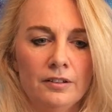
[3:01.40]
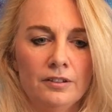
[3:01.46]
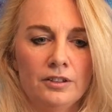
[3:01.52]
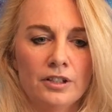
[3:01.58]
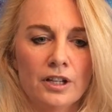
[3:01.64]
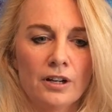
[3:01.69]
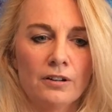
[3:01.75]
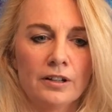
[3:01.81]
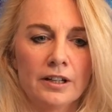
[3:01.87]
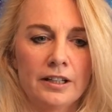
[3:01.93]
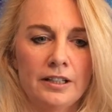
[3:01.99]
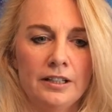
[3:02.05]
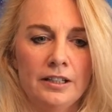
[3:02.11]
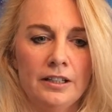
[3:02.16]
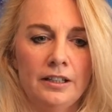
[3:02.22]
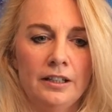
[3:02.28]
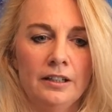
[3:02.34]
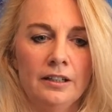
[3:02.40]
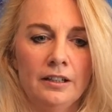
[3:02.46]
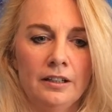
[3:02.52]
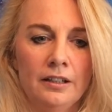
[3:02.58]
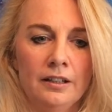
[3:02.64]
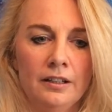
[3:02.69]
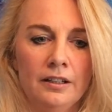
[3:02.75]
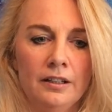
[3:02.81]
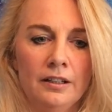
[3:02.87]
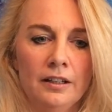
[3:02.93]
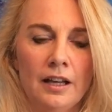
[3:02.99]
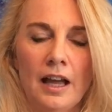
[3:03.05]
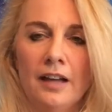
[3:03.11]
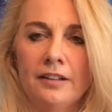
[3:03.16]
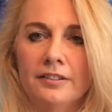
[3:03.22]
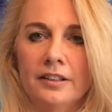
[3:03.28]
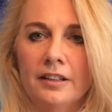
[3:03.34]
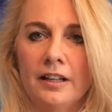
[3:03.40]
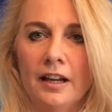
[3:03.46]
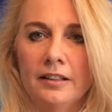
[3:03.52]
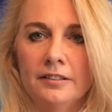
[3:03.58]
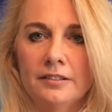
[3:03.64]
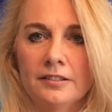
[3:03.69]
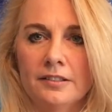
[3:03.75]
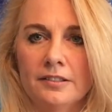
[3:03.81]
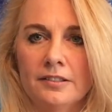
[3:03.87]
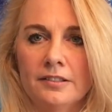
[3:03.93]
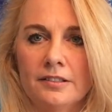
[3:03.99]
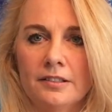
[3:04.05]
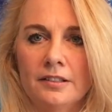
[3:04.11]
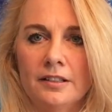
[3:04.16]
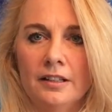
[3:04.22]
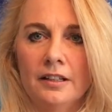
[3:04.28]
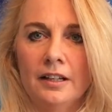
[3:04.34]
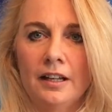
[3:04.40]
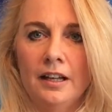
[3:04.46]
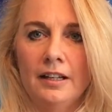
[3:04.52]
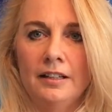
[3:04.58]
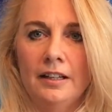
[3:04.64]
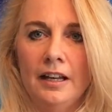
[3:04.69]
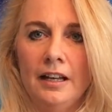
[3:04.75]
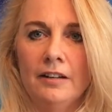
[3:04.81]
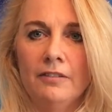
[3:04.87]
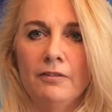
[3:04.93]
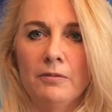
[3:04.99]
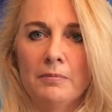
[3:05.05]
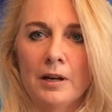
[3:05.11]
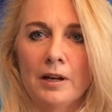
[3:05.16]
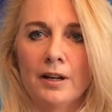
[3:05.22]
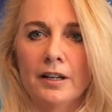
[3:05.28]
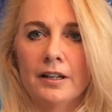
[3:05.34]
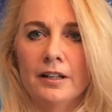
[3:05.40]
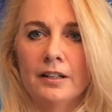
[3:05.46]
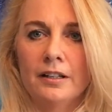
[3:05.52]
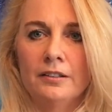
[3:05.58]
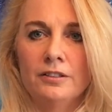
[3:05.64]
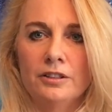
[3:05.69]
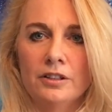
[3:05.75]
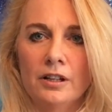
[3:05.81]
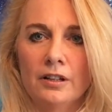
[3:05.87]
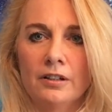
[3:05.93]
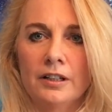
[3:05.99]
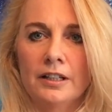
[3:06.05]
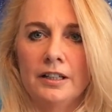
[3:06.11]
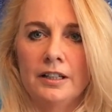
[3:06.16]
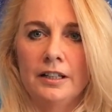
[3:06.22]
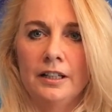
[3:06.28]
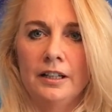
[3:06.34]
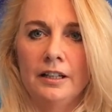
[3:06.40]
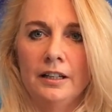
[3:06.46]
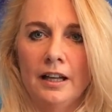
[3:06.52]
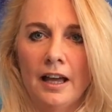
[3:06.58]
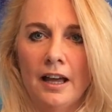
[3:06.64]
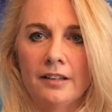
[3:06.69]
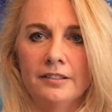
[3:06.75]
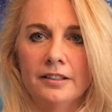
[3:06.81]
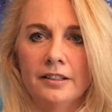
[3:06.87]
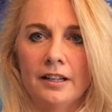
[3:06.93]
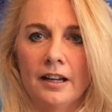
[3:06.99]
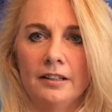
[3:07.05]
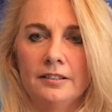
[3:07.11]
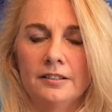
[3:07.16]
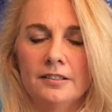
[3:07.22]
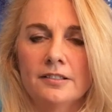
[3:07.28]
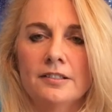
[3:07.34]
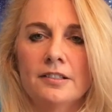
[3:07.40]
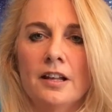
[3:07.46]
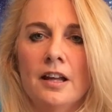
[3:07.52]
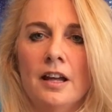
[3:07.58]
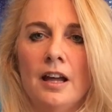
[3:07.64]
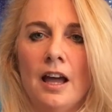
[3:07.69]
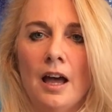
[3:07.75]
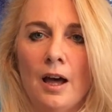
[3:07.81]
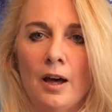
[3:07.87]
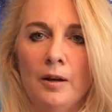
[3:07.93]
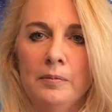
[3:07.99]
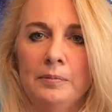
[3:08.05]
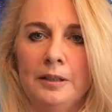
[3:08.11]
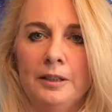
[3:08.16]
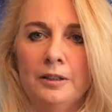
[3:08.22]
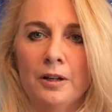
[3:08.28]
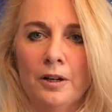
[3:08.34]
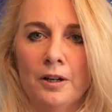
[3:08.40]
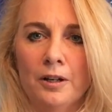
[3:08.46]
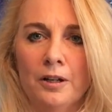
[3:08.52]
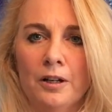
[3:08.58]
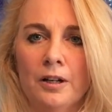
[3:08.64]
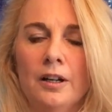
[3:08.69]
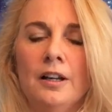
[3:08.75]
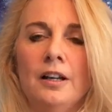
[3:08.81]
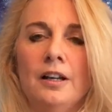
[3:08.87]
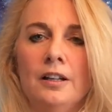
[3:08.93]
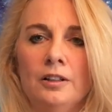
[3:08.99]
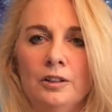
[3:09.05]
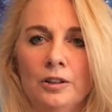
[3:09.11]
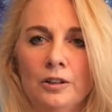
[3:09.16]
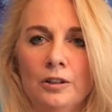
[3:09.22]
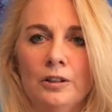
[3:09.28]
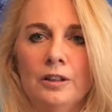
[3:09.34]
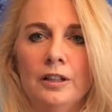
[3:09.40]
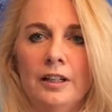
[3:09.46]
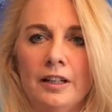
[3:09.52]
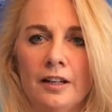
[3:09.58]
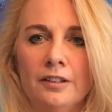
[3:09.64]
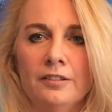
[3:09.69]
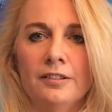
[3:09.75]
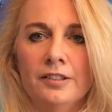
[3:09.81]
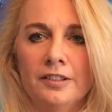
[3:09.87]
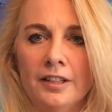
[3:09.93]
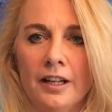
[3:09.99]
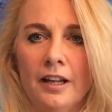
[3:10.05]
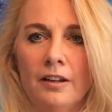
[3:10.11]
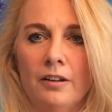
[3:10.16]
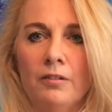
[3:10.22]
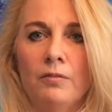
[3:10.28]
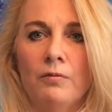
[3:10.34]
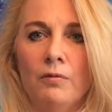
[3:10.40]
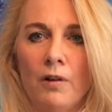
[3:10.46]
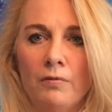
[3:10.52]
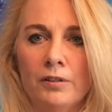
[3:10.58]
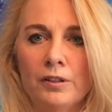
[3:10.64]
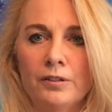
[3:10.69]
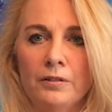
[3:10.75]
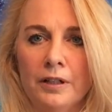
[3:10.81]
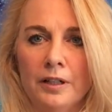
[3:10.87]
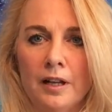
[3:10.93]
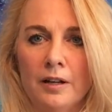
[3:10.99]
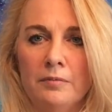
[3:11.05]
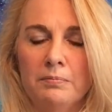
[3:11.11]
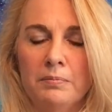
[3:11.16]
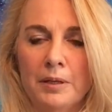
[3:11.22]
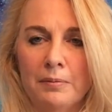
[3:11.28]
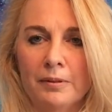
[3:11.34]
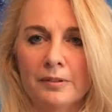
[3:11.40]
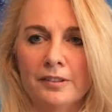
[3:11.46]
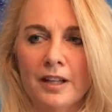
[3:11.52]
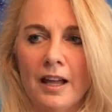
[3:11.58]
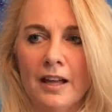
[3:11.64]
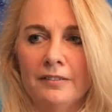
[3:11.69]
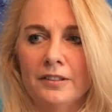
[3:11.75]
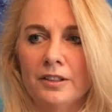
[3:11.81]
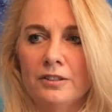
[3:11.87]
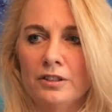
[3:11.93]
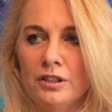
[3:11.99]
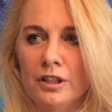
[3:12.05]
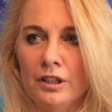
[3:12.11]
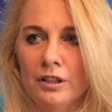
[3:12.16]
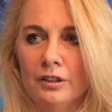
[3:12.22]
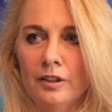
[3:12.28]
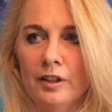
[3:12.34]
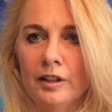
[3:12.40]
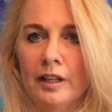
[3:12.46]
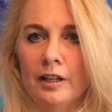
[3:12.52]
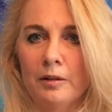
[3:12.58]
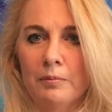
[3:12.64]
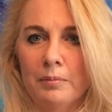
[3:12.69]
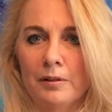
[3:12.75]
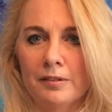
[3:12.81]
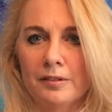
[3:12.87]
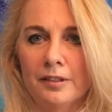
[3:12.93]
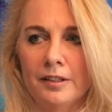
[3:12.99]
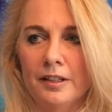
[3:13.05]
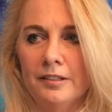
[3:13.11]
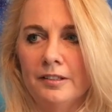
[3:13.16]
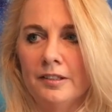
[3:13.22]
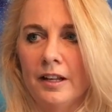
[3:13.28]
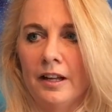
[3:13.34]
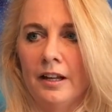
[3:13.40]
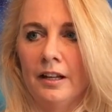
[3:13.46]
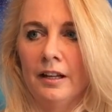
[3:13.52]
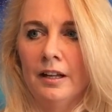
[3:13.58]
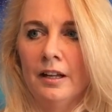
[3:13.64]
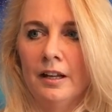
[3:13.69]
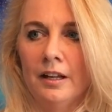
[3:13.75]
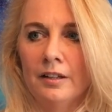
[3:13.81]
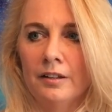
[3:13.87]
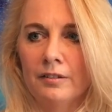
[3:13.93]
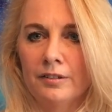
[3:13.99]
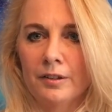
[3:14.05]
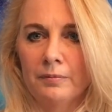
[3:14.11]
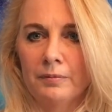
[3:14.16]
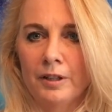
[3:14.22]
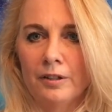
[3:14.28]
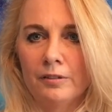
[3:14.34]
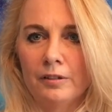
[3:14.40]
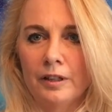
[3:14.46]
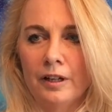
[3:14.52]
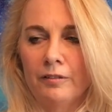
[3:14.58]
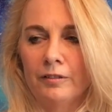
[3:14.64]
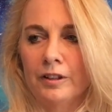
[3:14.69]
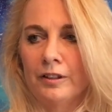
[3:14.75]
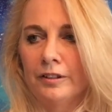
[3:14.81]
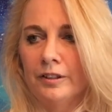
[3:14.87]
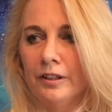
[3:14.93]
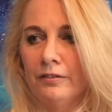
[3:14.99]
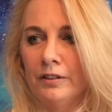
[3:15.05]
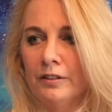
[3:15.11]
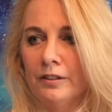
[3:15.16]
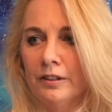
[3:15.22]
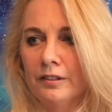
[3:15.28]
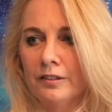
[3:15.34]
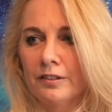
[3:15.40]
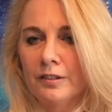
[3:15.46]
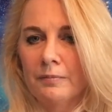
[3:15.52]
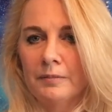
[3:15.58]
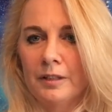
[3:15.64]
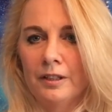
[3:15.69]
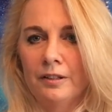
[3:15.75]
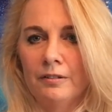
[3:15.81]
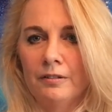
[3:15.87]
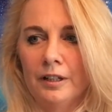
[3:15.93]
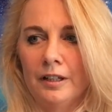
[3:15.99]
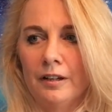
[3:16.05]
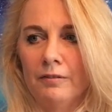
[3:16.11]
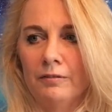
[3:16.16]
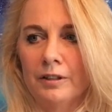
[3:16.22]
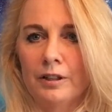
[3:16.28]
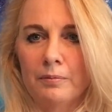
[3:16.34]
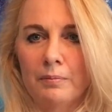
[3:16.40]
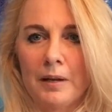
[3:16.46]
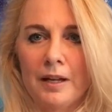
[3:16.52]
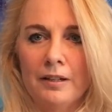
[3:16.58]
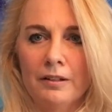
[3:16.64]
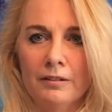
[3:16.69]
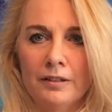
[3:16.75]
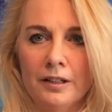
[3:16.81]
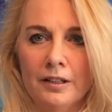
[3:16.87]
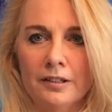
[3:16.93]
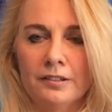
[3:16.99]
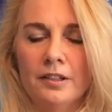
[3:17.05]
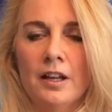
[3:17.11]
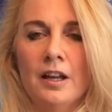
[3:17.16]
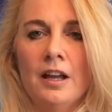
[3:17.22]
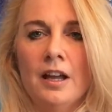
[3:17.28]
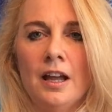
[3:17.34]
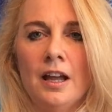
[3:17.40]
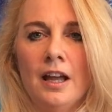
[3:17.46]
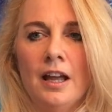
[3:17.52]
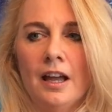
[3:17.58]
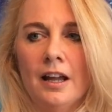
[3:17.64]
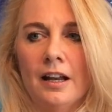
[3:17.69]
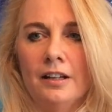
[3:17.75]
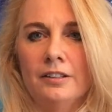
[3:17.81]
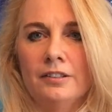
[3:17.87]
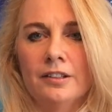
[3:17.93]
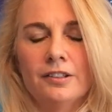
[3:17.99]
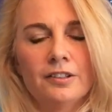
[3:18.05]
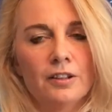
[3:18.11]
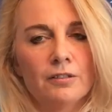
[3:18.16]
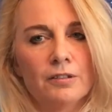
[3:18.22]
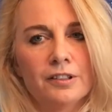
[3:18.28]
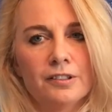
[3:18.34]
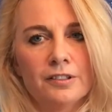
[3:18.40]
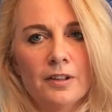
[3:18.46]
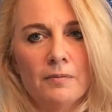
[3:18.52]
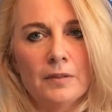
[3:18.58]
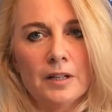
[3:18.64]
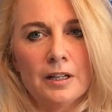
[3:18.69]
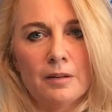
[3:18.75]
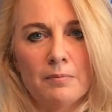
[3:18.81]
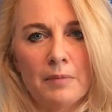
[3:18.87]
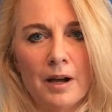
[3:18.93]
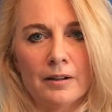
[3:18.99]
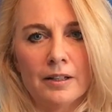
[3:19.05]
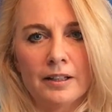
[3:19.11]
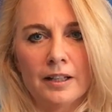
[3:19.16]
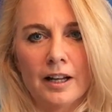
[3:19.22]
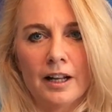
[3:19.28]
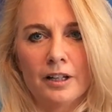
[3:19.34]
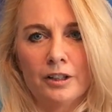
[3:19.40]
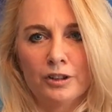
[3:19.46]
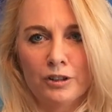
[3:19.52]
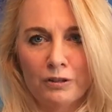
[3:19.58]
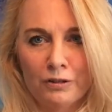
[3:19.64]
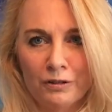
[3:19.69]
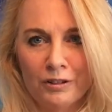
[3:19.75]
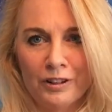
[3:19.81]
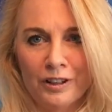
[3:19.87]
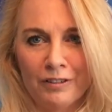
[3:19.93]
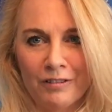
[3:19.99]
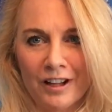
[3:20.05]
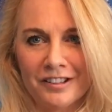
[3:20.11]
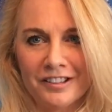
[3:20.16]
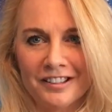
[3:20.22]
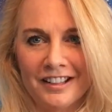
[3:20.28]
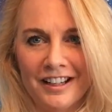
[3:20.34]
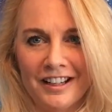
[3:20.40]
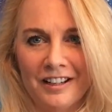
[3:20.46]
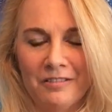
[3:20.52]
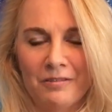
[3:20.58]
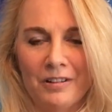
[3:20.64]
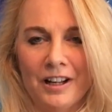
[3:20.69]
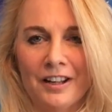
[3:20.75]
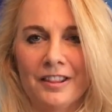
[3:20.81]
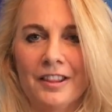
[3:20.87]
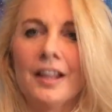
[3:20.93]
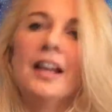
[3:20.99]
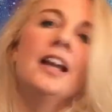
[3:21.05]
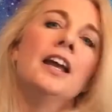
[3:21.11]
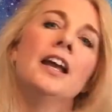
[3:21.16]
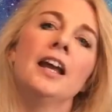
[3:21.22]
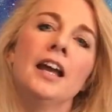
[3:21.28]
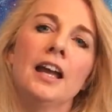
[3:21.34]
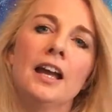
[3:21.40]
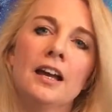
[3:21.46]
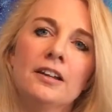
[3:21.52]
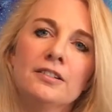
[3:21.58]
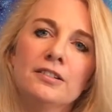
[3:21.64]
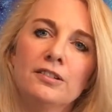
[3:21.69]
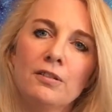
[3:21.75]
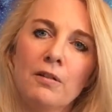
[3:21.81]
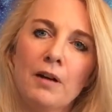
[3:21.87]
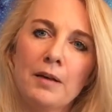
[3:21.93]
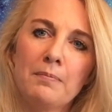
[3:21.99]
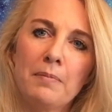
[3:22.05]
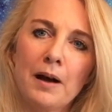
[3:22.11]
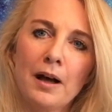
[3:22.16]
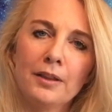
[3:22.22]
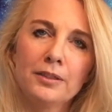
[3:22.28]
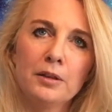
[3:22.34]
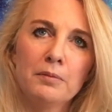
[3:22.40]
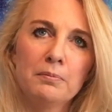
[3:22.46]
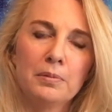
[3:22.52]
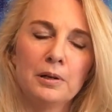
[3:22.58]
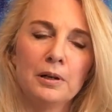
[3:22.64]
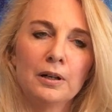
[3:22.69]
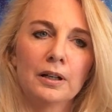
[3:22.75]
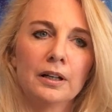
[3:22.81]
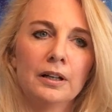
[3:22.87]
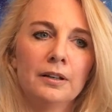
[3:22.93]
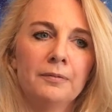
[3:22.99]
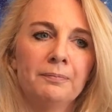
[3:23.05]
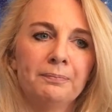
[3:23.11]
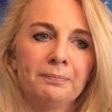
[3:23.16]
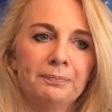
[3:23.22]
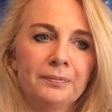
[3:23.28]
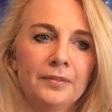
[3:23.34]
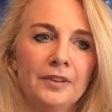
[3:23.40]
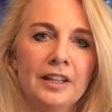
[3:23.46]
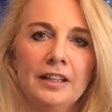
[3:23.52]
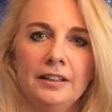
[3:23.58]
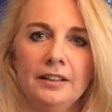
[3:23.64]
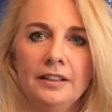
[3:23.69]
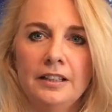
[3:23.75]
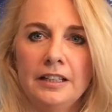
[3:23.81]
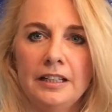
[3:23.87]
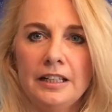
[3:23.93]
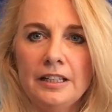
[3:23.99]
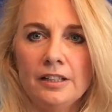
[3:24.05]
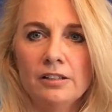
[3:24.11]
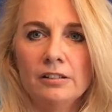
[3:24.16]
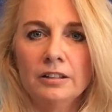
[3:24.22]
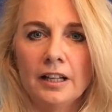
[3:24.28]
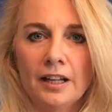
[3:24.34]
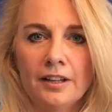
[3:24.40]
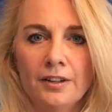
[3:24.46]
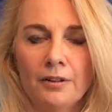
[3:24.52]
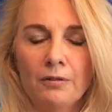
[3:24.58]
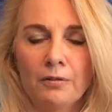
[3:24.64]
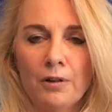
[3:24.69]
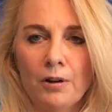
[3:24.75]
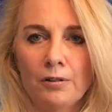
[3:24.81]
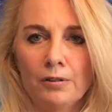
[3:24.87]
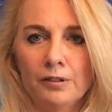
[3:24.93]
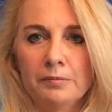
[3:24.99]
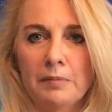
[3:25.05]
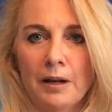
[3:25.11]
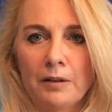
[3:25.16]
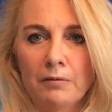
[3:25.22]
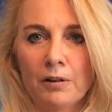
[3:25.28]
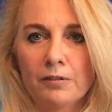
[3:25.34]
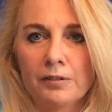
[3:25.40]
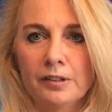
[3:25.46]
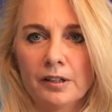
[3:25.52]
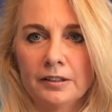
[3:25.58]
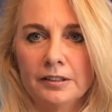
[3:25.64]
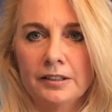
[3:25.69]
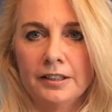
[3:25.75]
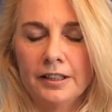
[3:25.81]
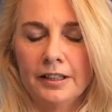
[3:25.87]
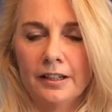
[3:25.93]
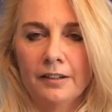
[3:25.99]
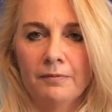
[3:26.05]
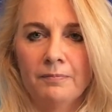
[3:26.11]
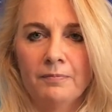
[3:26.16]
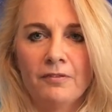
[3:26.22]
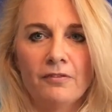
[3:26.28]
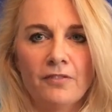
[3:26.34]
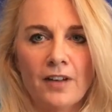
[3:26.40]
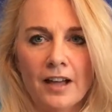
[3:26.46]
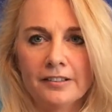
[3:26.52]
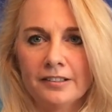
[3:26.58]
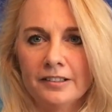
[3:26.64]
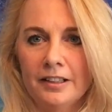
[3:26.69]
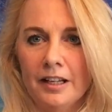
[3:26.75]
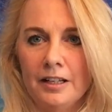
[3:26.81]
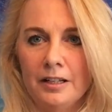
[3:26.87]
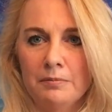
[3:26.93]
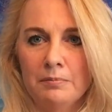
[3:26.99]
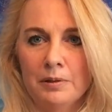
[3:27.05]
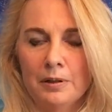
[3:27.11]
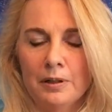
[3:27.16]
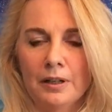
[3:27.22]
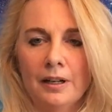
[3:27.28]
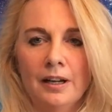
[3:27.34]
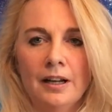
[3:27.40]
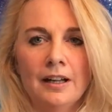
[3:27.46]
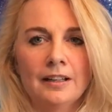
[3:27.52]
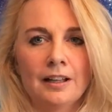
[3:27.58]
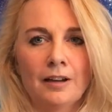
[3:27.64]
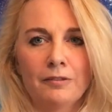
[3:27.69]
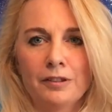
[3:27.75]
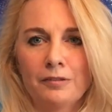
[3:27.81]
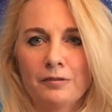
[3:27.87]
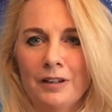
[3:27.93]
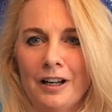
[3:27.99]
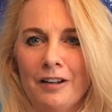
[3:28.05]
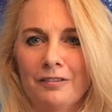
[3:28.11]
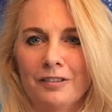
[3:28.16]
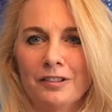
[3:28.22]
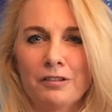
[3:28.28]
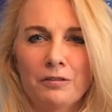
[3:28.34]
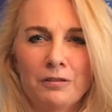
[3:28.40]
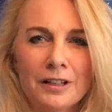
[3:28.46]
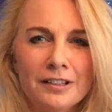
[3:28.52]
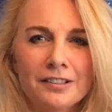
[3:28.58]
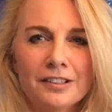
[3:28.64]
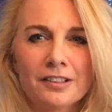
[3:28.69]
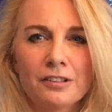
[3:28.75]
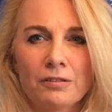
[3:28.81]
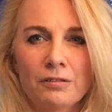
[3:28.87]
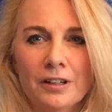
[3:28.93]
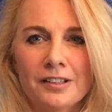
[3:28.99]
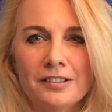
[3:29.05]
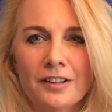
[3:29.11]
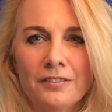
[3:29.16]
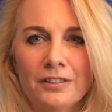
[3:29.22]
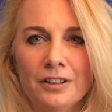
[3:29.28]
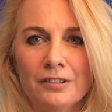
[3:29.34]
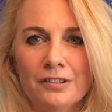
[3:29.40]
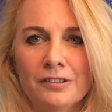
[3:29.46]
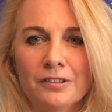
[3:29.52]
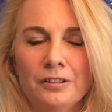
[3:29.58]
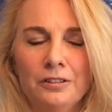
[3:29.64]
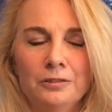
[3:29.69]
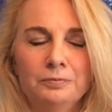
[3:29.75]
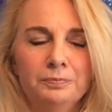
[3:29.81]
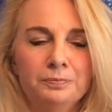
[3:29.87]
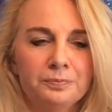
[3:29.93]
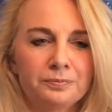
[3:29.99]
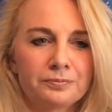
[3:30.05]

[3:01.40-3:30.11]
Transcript: Cherokee as a guidance, a Native American Cherokee as a guidance, helping her learn and understand what was going on in people's lives. And she could look at a person and say, there's something going on with your liver, there's something going on with your pancreas. And there was something about it that I truly resonated with. And so I bought the book, The Eagle and the Rose by Rose Altea. Fascinating book. That was when I was 26, 27 years old.